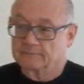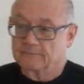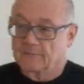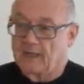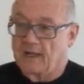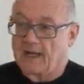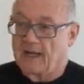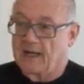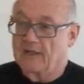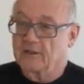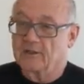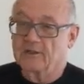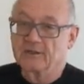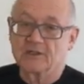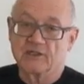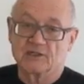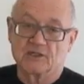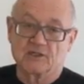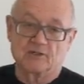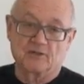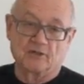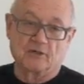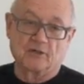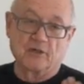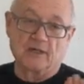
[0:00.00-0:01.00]
I heard the
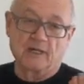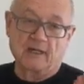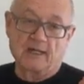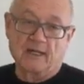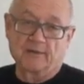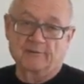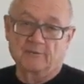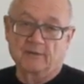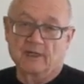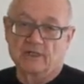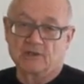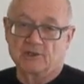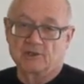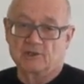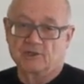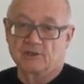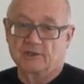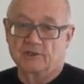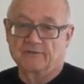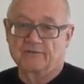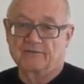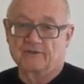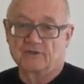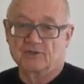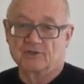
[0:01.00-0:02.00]
story, I'm not sure
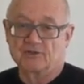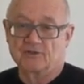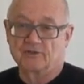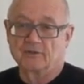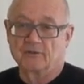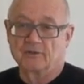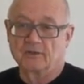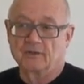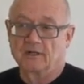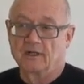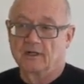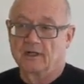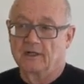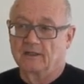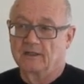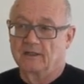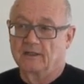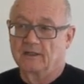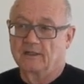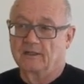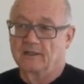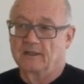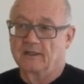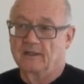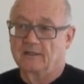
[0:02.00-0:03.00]
if it's true or not,
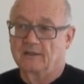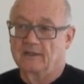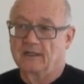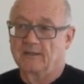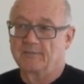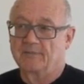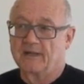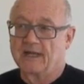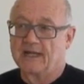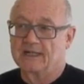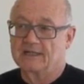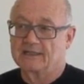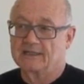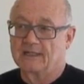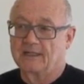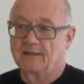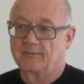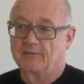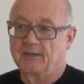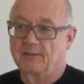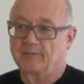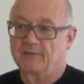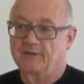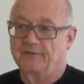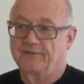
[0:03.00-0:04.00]
and I keep asking
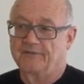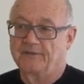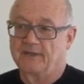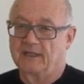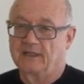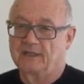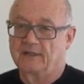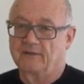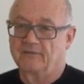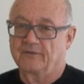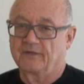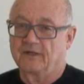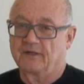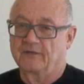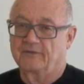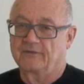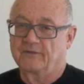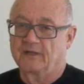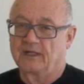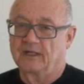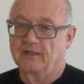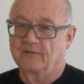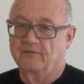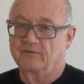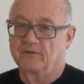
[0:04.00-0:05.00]
people if they can
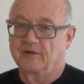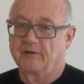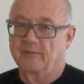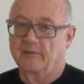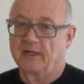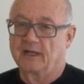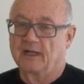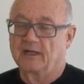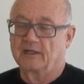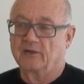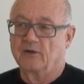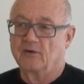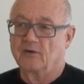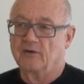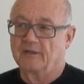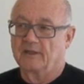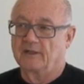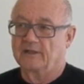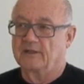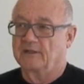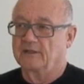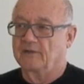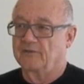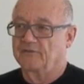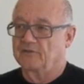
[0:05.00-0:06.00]
verify it for me. I know that
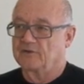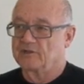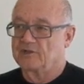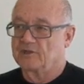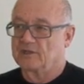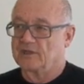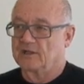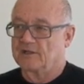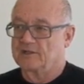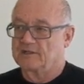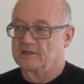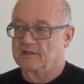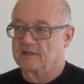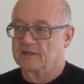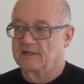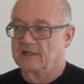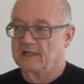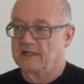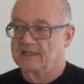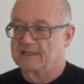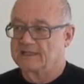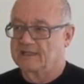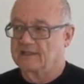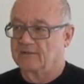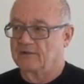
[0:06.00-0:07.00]
in the first years of the
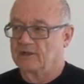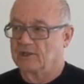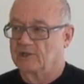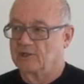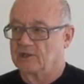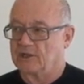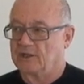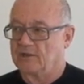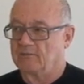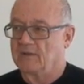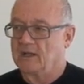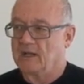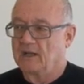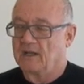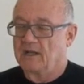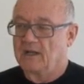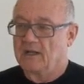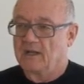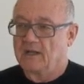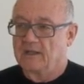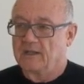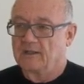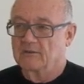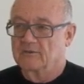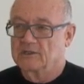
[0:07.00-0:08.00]
Nazi regime,
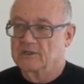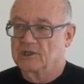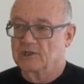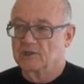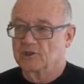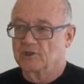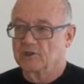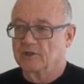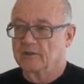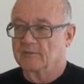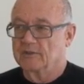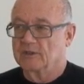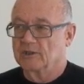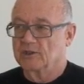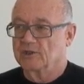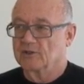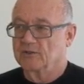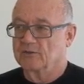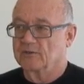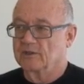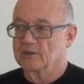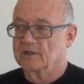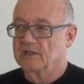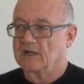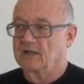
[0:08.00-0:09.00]
there was a German
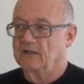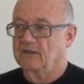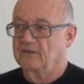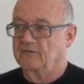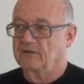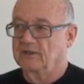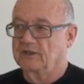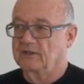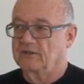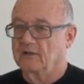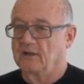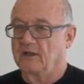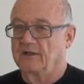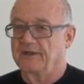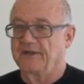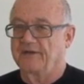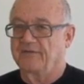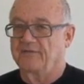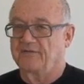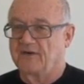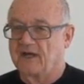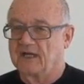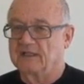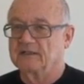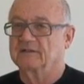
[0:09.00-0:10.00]
Jewish outfit called the
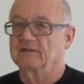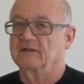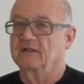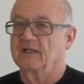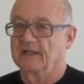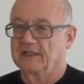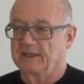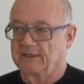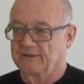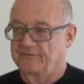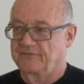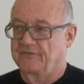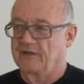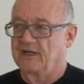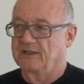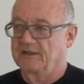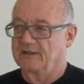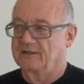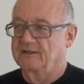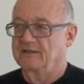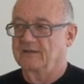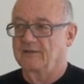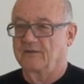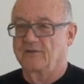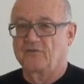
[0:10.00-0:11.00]
Vaterland
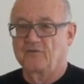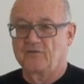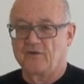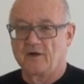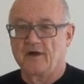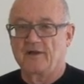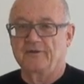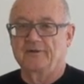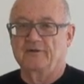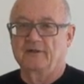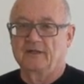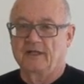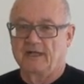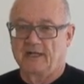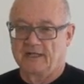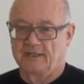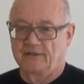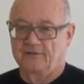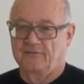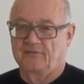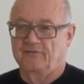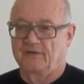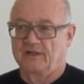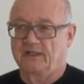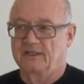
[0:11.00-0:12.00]

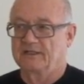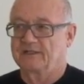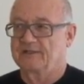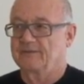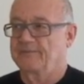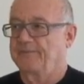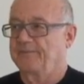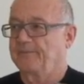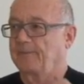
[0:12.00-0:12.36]
Front,